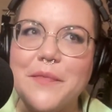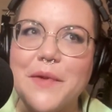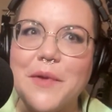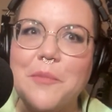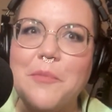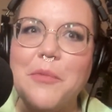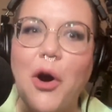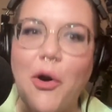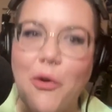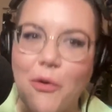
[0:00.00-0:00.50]

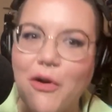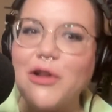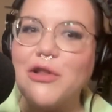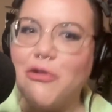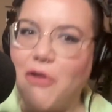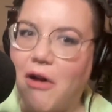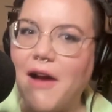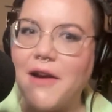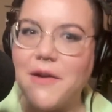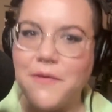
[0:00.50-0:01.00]
poke a
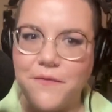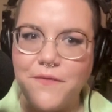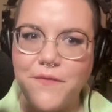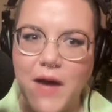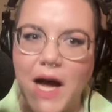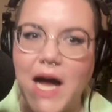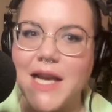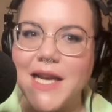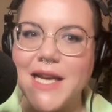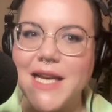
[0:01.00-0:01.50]
lot of
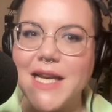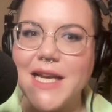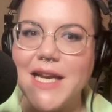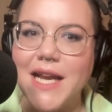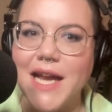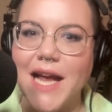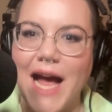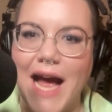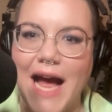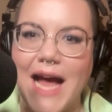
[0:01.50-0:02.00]
fun
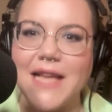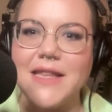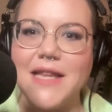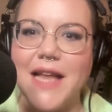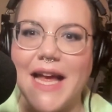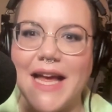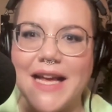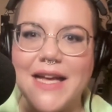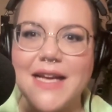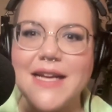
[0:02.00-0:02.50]
at
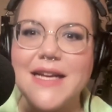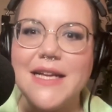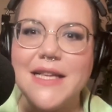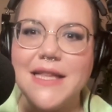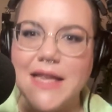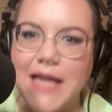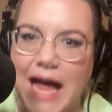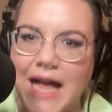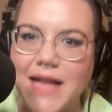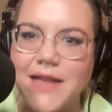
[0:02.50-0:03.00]
like
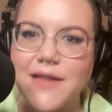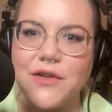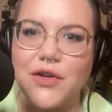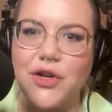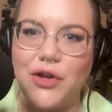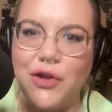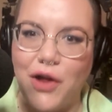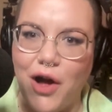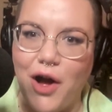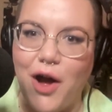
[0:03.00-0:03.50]

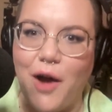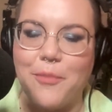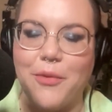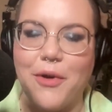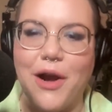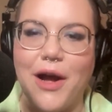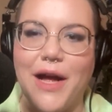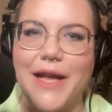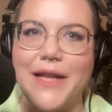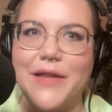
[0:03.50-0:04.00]
classical
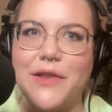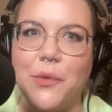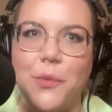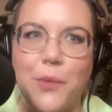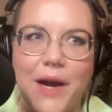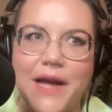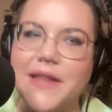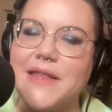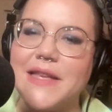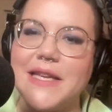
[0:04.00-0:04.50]
opera and the
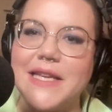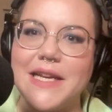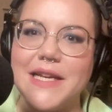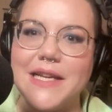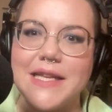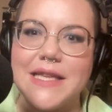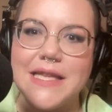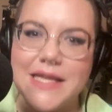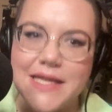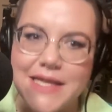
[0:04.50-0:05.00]
way that it
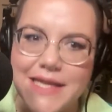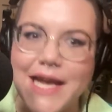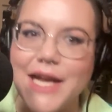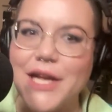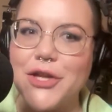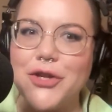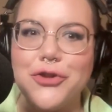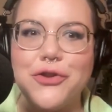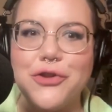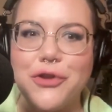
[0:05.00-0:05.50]
is
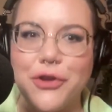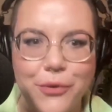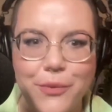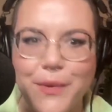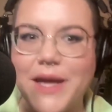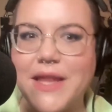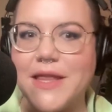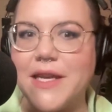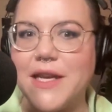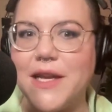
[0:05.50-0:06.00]
staged and the
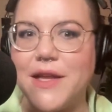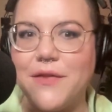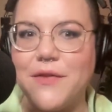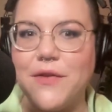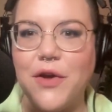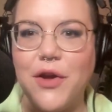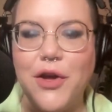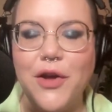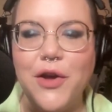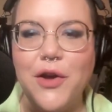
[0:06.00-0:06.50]
way that it's
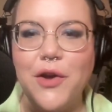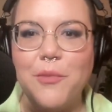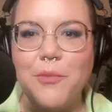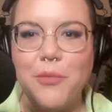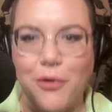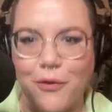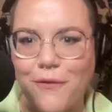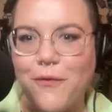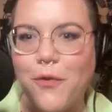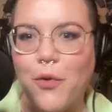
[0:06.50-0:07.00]

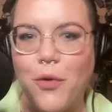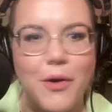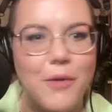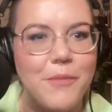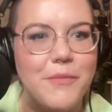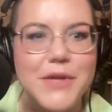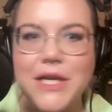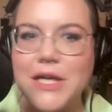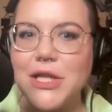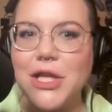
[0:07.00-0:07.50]

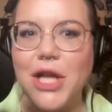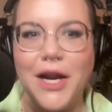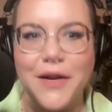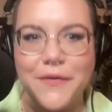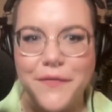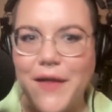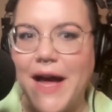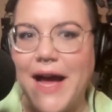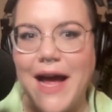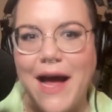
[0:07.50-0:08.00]
performed. And a lot
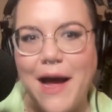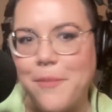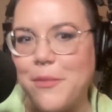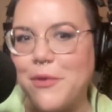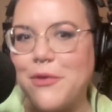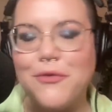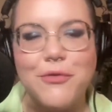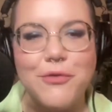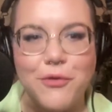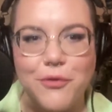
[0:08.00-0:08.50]
of that
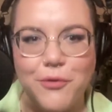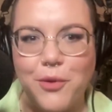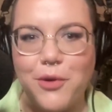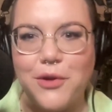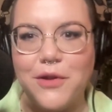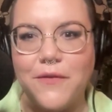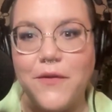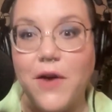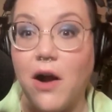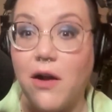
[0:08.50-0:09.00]
happens through the
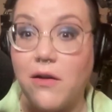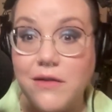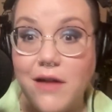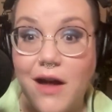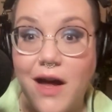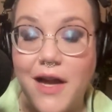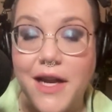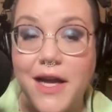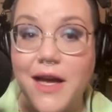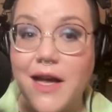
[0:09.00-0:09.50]
role of
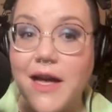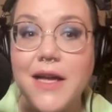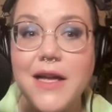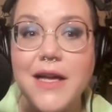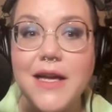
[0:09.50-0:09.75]
Carlotta,